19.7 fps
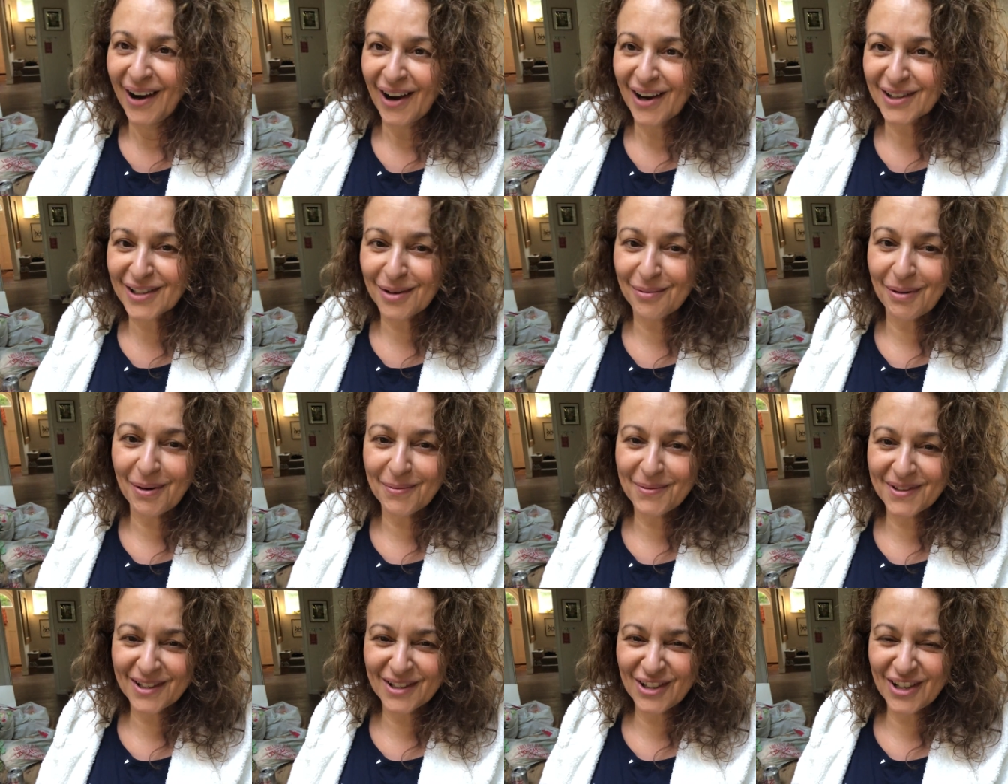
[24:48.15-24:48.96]
I come up
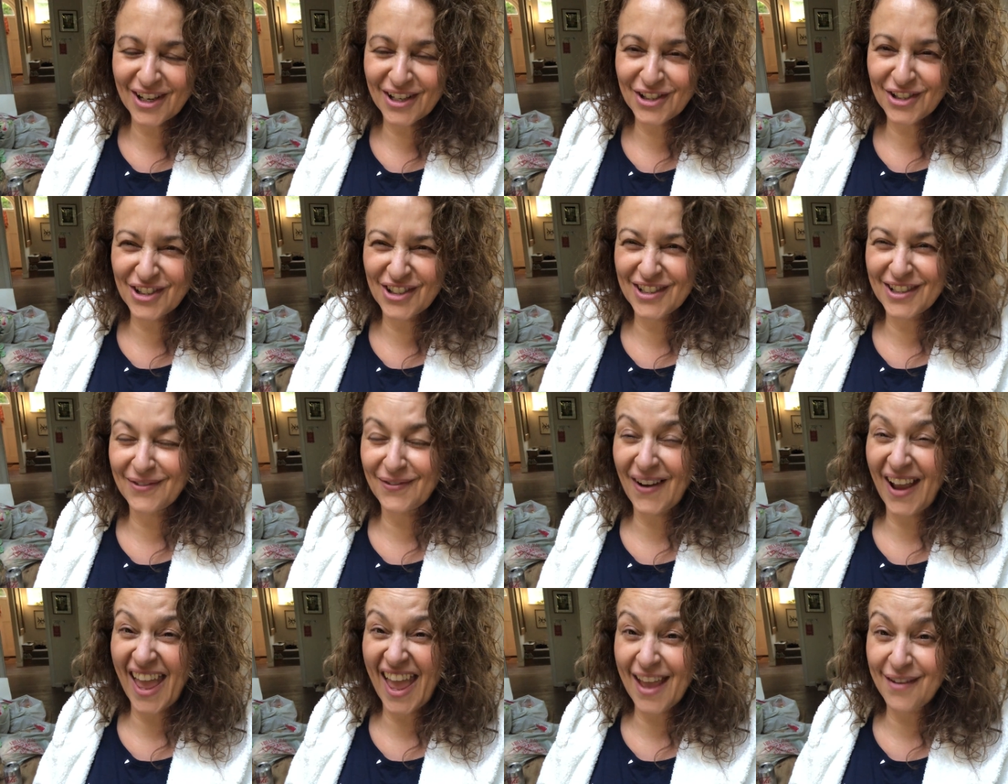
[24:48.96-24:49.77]
with suggestions. If
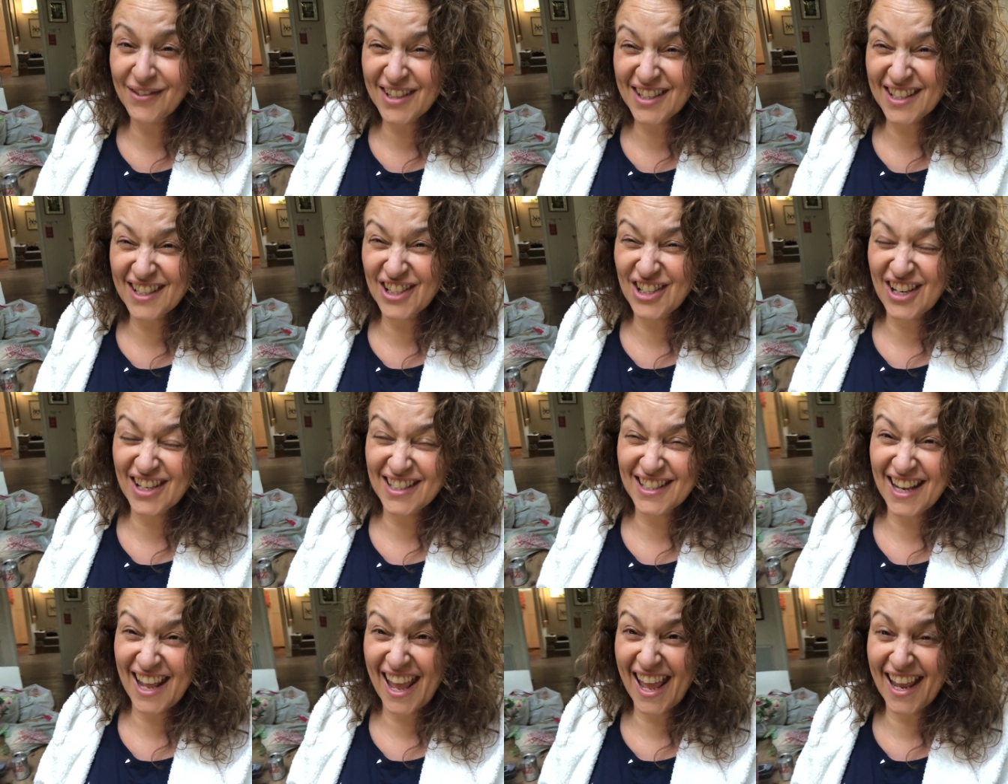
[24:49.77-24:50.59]
I ever
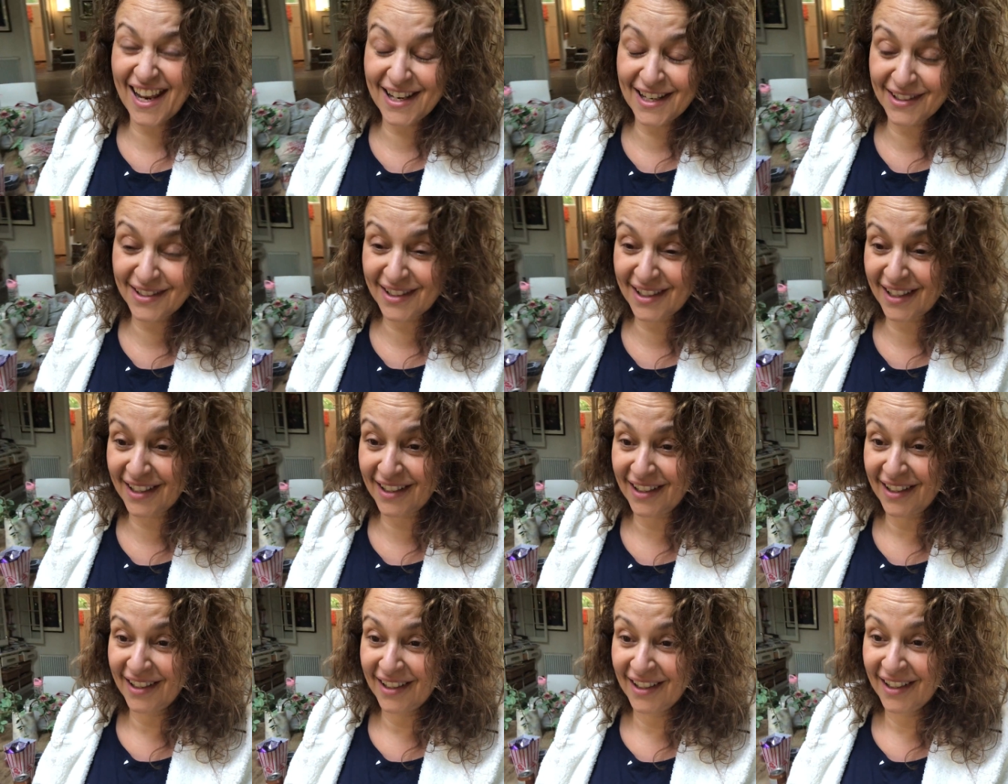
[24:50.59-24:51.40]
suggest anything
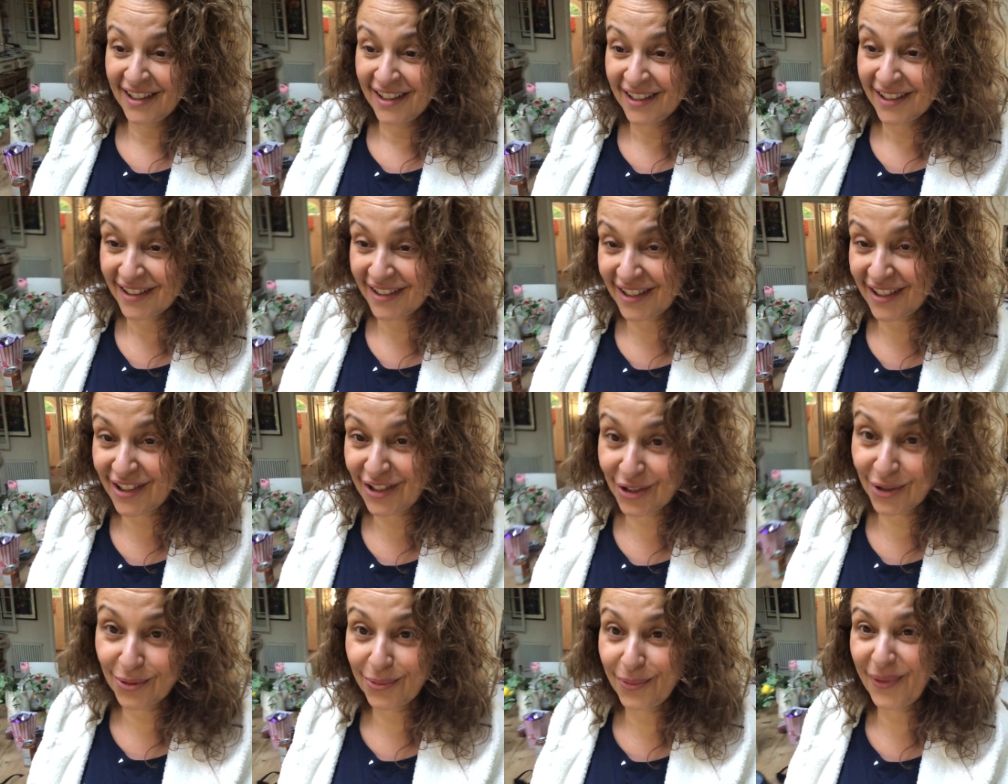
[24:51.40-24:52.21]
to
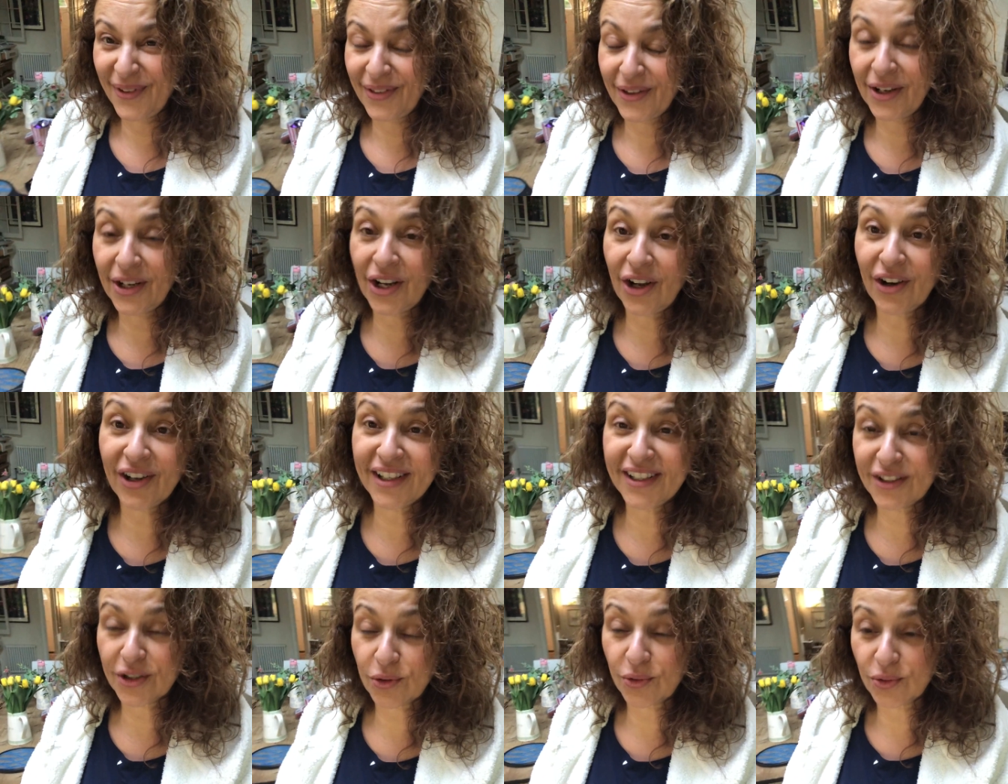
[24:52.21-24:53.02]
do with
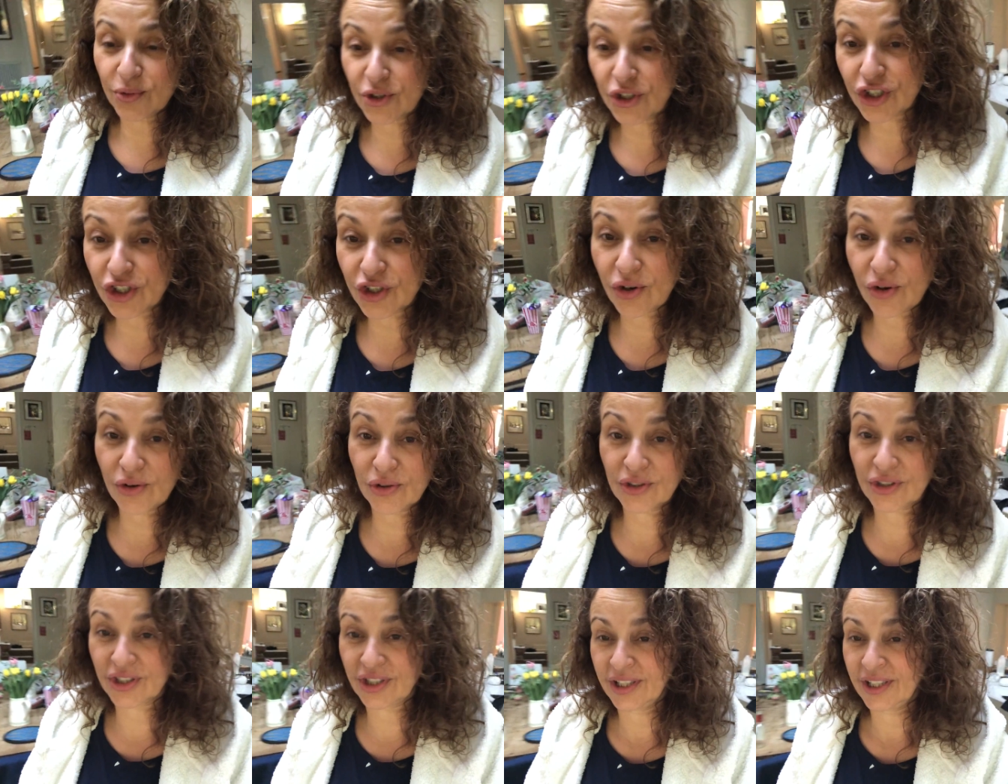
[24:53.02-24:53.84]
light or
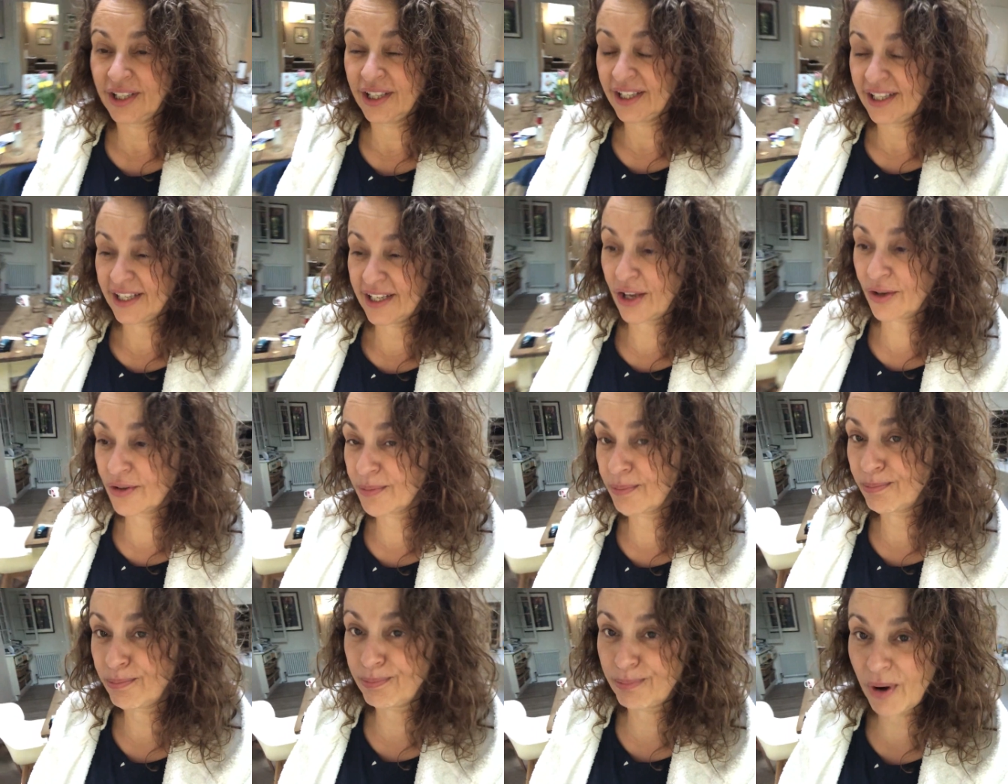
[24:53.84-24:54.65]
shot, he
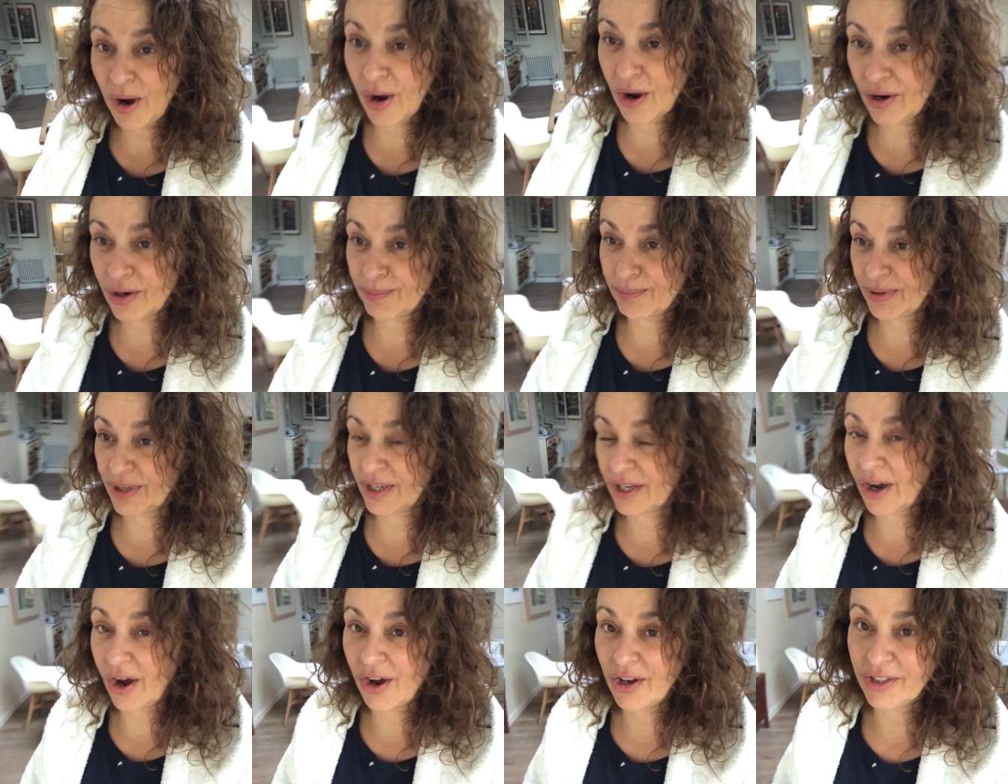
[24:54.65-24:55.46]
goes
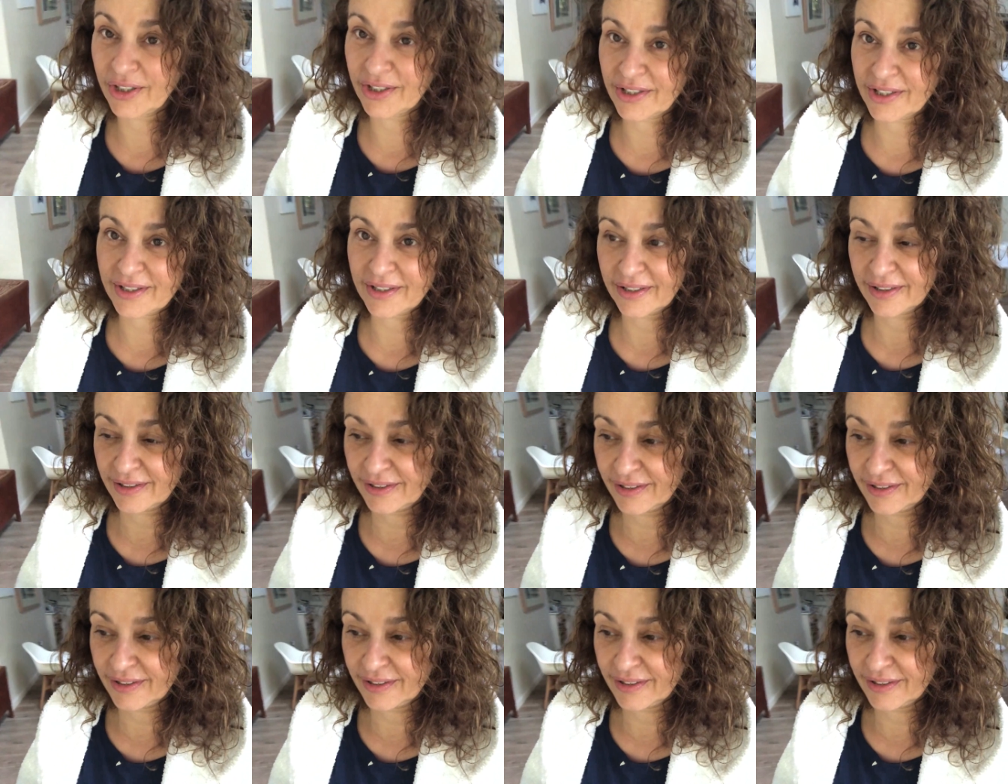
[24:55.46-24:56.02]
bananas.